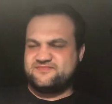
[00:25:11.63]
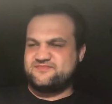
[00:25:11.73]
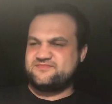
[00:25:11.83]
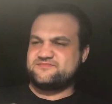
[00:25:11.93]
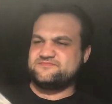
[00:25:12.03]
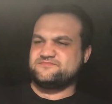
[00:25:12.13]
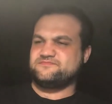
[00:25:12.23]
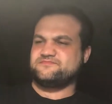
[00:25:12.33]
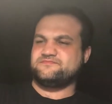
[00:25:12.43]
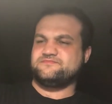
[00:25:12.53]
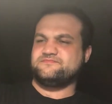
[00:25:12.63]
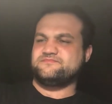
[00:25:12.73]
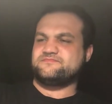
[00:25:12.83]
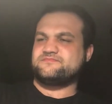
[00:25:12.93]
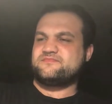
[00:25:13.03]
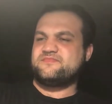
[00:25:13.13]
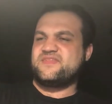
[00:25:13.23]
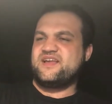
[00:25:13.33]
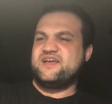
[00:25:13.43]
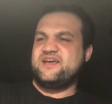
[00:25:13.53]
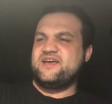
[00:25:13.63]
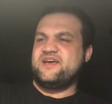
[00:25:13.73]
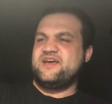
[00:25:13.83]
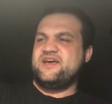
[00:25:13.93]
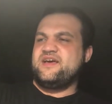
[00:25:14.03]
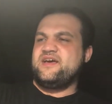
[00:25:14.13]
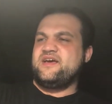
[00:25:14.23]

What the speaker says: No one is speaking in this clip.